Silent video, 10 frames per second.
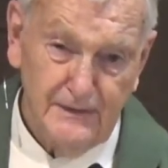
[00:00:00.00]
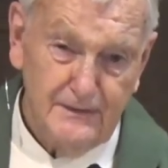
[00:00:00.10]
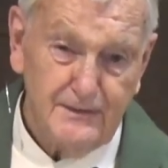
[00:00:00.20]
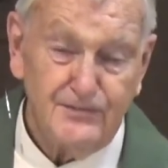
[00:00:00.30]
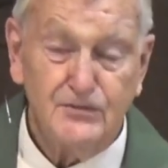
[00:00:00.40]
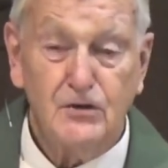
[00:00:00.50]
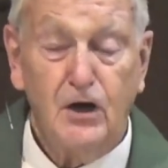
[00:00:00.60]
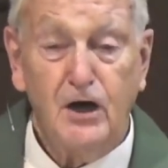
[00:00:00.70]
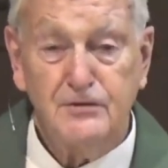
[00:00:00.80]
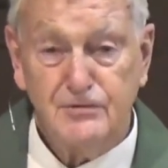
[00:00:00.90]
this
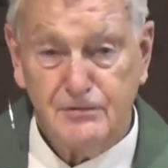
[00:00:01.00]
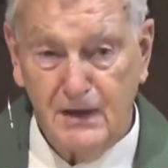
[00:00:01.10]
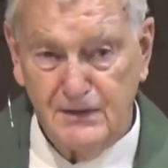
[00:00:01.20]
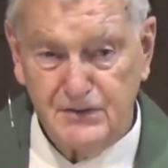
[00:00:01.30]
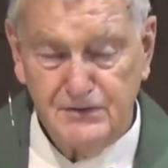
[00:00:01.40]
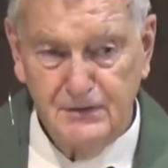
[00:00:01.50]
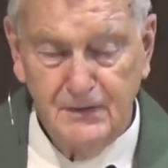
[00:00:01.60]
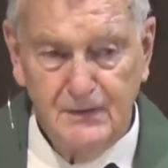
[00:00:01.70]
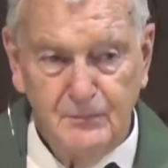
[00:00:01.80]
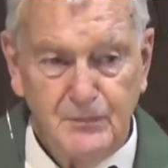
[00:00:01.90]
contrast
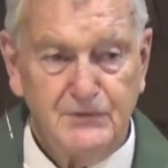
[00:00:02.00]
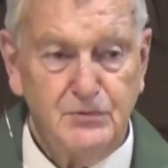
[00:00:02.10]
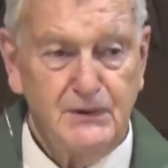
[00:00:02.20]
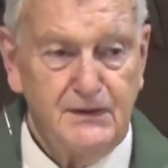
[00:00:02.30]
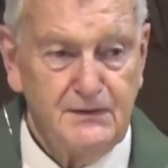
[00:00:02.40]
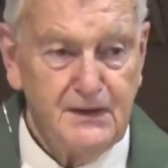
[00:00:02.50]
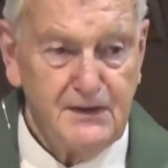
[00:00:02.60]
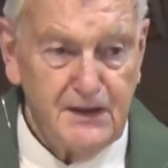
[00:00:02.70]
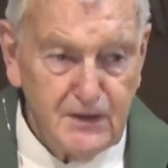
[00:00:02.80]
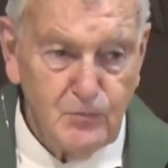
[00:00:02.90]
between the
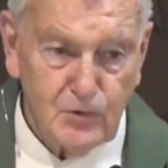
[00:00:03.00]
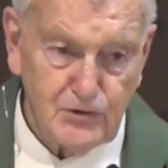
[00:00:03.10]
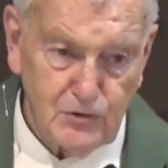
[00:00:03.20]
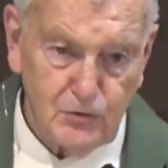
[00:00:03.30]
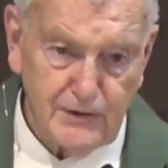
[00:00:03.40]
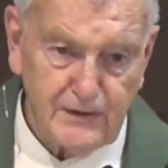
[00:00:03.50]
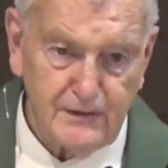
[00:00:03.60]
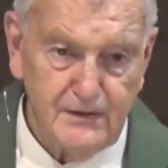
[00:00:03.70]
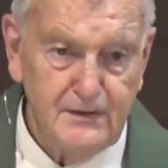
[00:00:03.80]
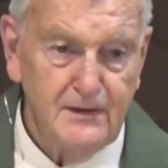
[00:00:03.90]
inward-looking,
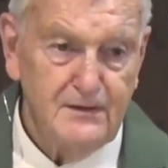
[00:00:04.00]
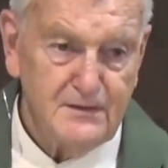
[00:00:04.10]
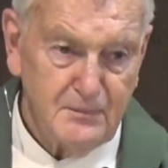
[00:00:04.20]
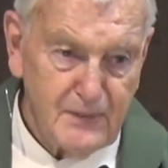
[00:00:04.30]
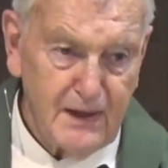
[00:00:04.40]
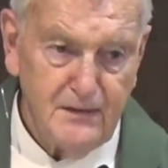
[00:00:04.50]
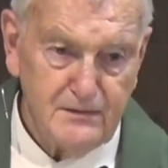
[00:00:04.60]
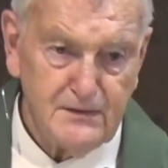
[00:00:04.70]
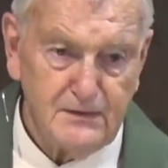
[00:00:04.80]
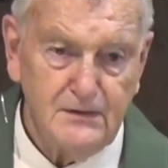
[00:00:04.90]

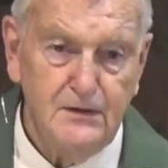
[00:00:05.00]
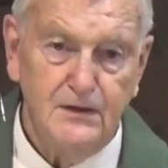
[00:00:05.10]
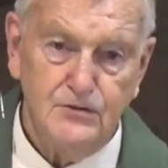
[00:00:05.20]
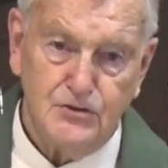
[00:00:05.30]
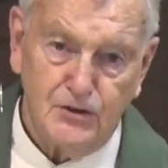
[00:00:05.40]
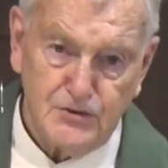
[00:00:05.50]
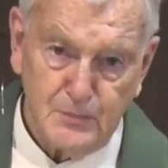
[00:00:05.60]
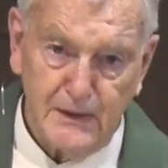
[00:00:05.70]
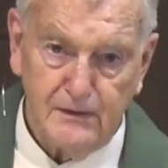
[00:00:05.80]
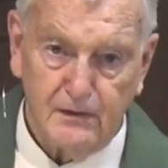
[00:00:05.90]
demanding,
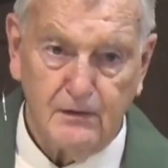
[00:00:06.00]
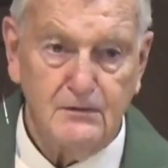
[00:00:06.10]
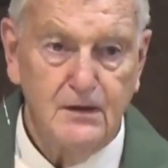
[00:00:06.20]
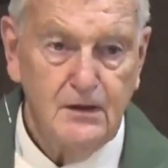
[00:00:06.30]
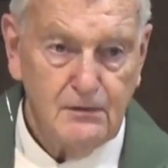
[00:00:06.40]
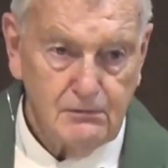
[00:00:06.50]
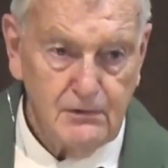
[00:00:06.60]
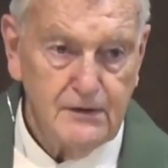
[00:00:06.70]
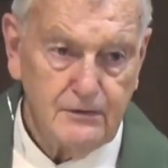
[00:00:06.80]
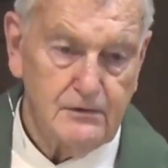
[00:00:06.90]
judgmental
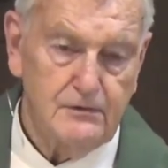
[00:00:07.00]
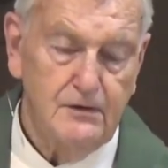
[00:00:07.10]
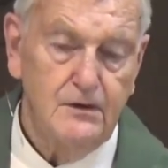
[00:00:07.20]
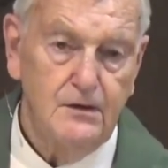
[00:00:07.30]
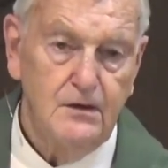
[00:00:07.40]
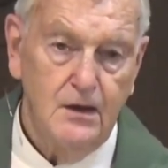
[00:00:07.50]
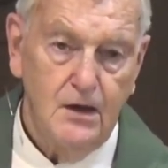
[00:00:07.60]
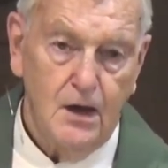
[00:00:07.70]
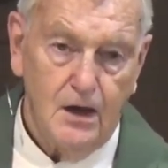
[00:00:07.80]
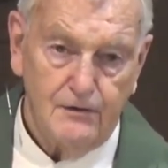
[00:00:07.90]
rigor
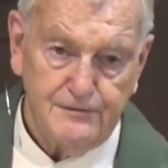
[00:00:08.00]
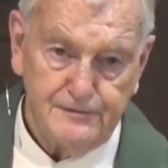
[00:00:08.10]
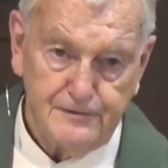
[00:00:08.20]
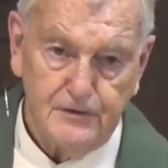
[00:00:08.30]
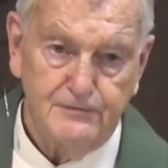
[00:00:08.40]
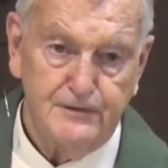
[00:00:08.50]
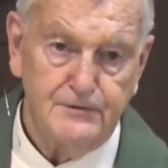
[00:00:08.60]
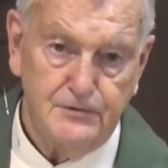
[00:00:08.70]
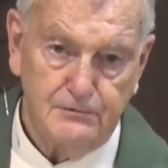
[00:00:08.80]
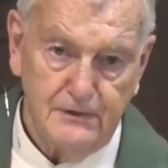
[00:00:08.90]
of
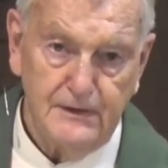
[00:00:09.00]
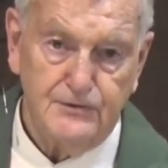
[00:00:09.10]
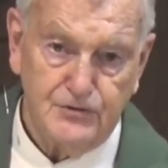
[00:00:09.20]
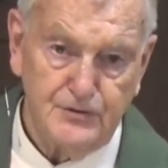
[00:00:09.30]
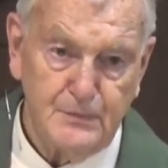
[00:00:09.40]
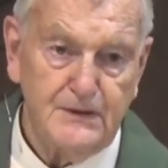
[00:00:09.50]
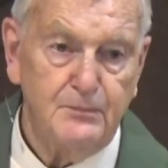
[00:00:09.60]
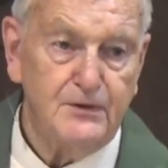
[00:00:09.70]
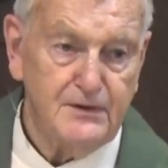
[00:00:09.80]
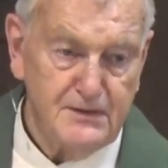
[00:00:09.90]
fervent religious
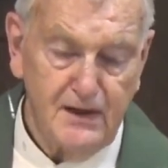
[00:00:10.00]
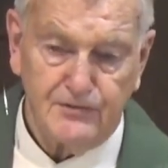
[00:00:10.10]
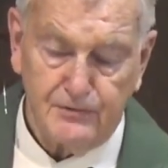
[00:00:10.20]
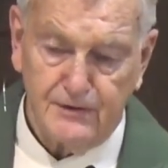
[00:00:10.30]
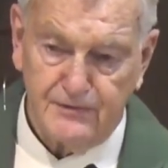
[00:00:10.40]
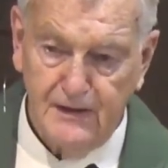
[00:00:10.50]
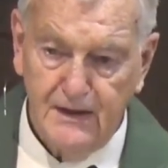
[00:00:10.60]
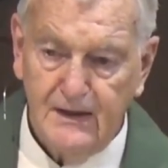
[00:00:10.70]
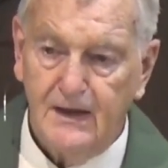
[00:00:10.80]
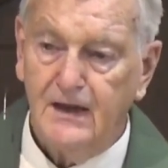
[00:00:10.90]
people at Nazareth
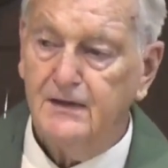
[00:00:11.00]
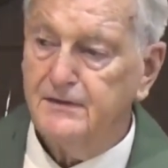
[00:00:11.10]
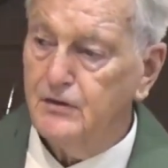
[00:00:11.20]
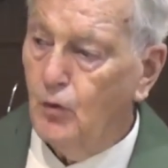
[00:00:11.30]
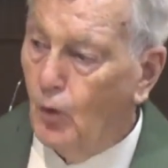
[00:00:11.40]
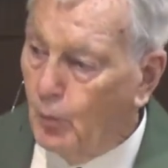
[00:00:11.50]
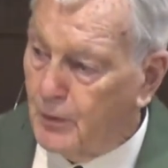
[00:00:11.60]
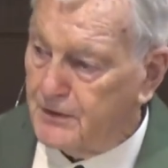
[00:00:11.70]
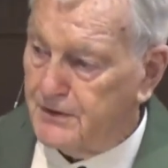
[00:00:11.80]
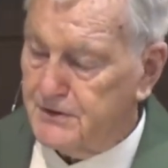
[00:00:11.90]
and the
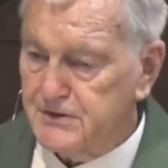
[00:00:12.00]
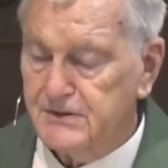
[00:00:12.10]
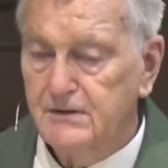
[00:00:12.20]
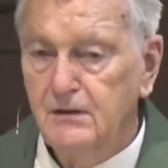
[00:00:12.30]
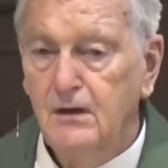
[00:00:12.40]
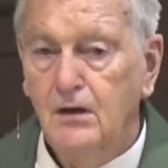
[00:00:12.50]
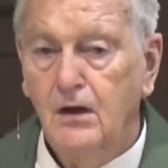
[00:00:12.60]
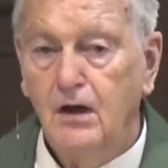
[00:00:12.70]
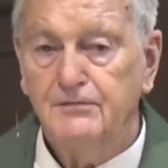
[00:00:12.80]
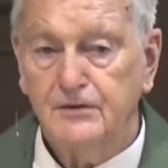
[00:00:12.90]
openness
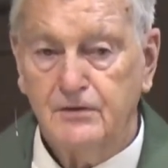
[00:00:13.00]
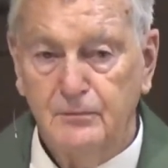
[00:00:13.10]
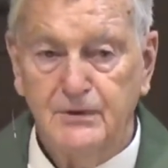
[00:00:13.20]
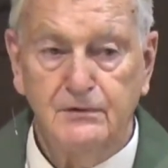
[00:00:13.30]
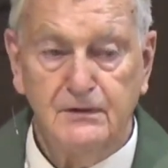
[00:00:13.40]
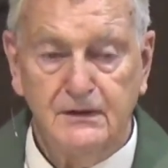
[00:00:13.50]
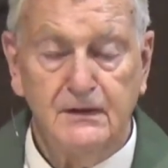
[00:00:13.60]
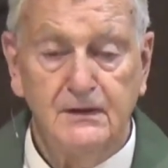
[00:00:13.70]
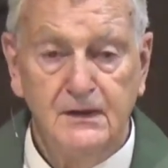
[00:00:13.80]
of the community